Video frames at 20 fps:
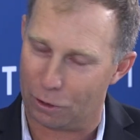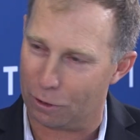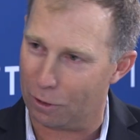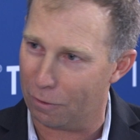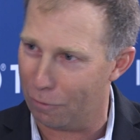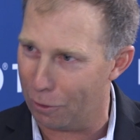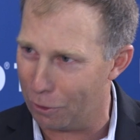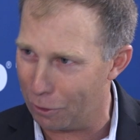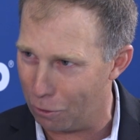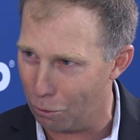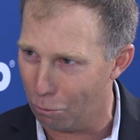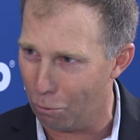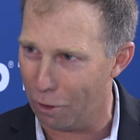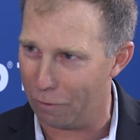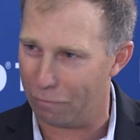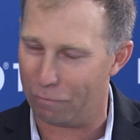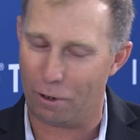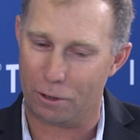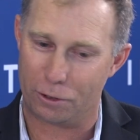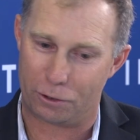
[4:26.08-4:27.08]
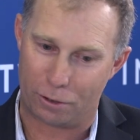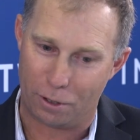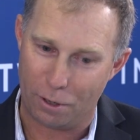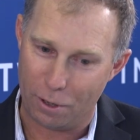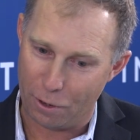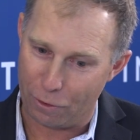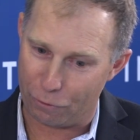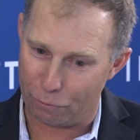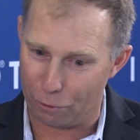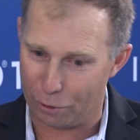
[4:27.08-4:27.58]
on the vertical workflows
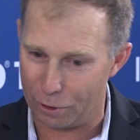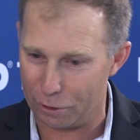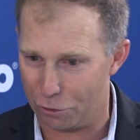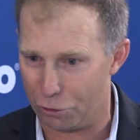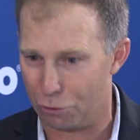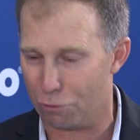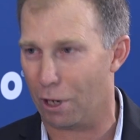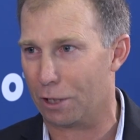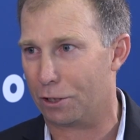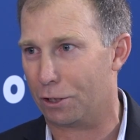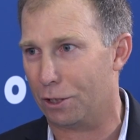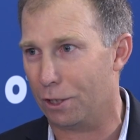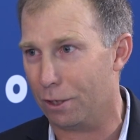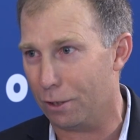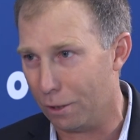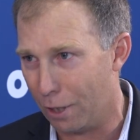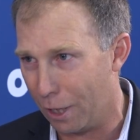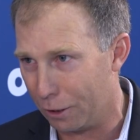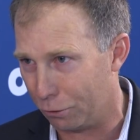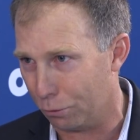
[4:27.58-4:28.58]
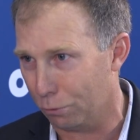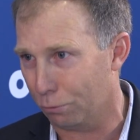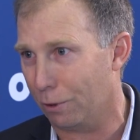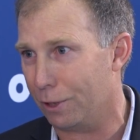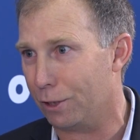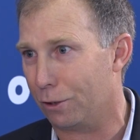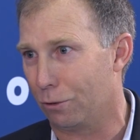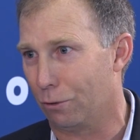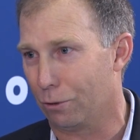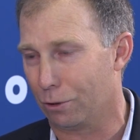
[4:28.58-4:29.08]
through construction, natural
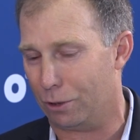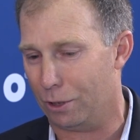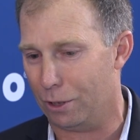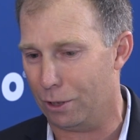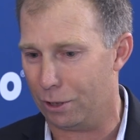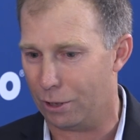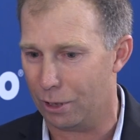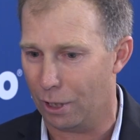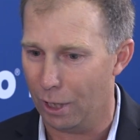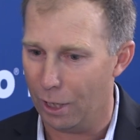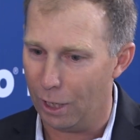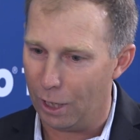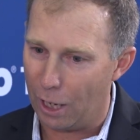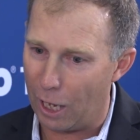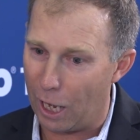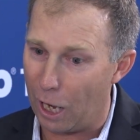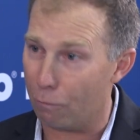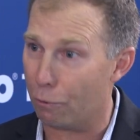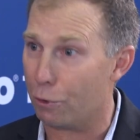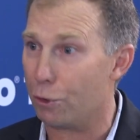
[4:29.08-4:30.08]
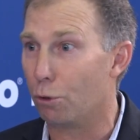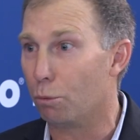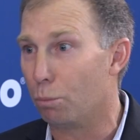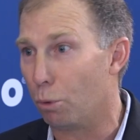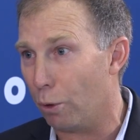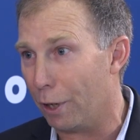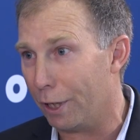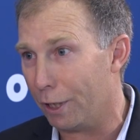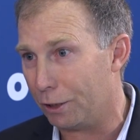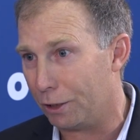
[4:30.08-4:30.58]
resources, uh,
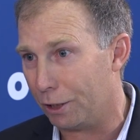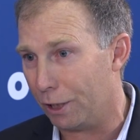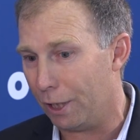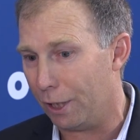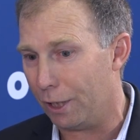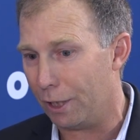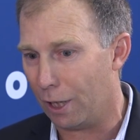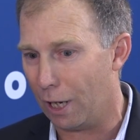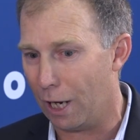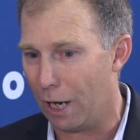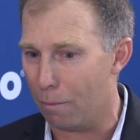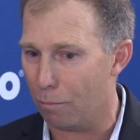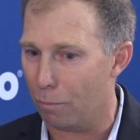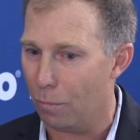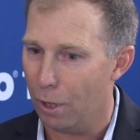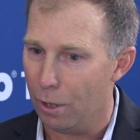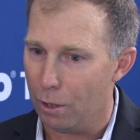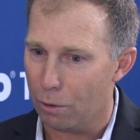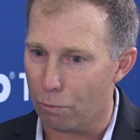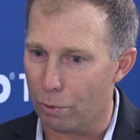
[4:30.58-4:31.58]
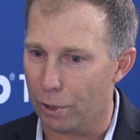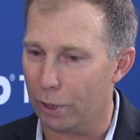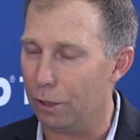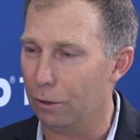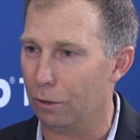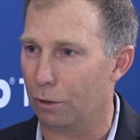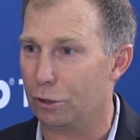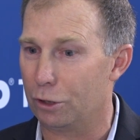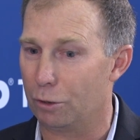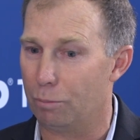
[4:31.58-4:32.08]
renewable energy, really
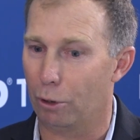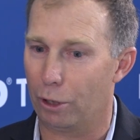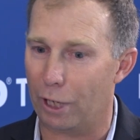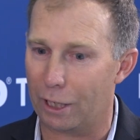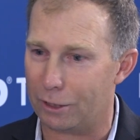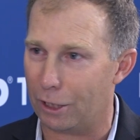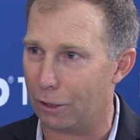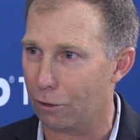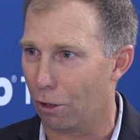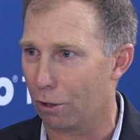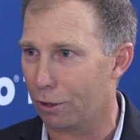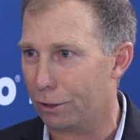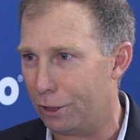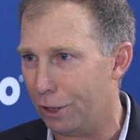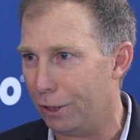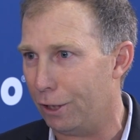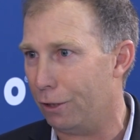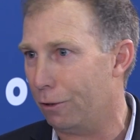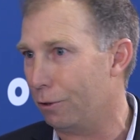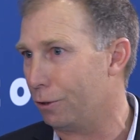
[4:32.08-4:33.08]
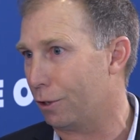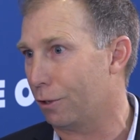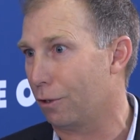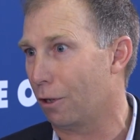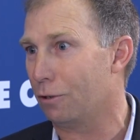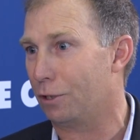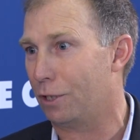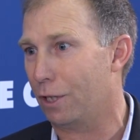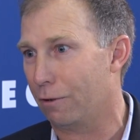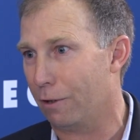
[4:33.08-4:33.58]
looking to put our technology to use in
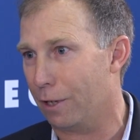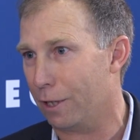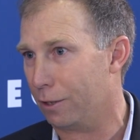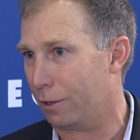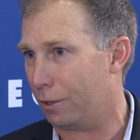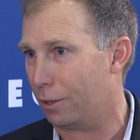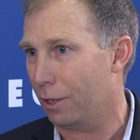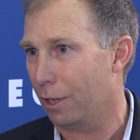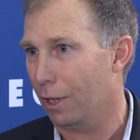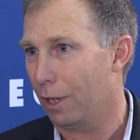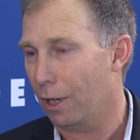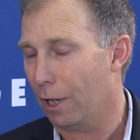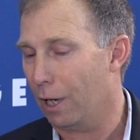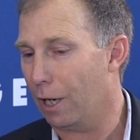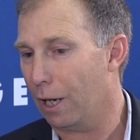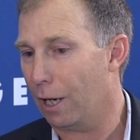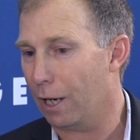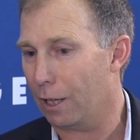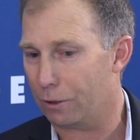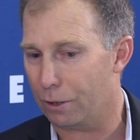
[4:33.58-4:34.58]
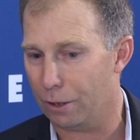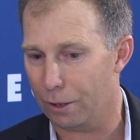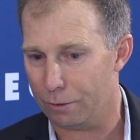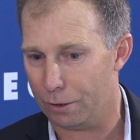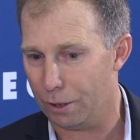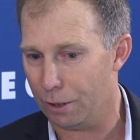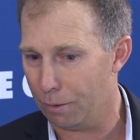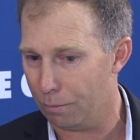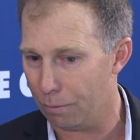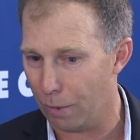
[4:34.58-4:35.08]
those areas uh, to,
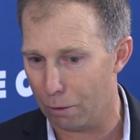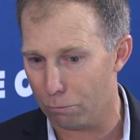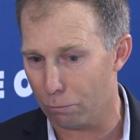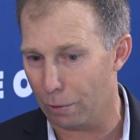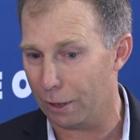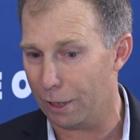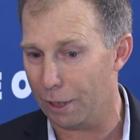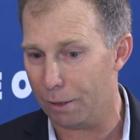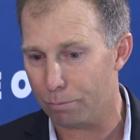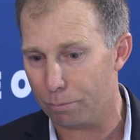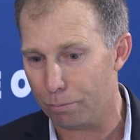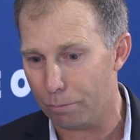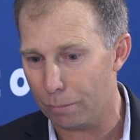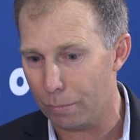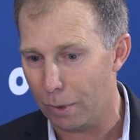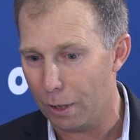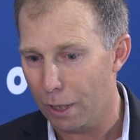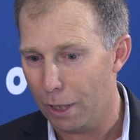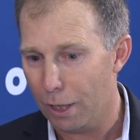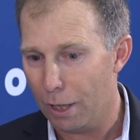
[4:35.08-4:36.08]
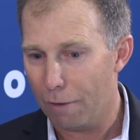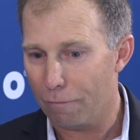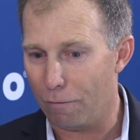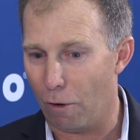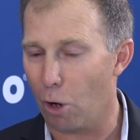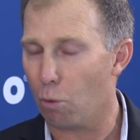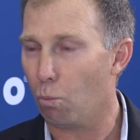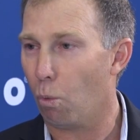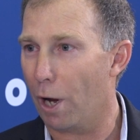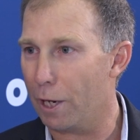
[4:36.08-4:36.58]
to really
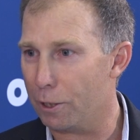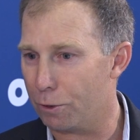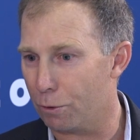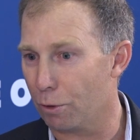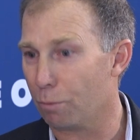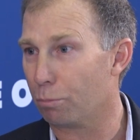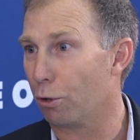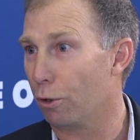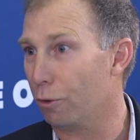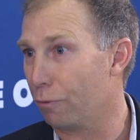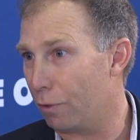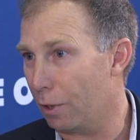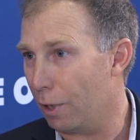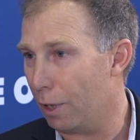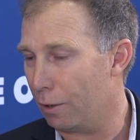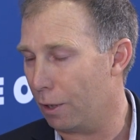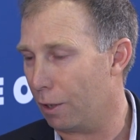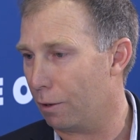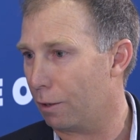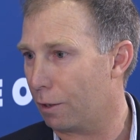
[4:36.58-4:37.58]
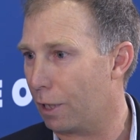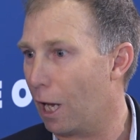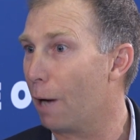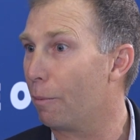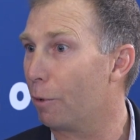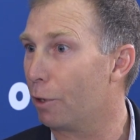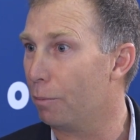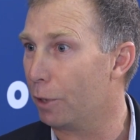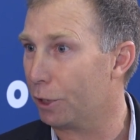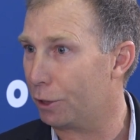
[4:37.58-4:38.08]
find ways to improve the, the
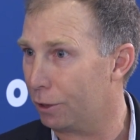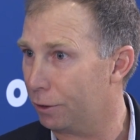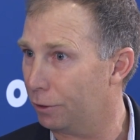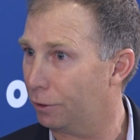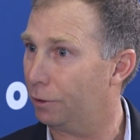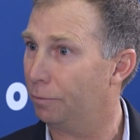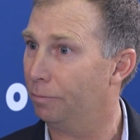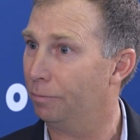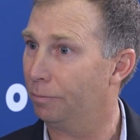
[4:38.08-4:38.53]
carbon emissions.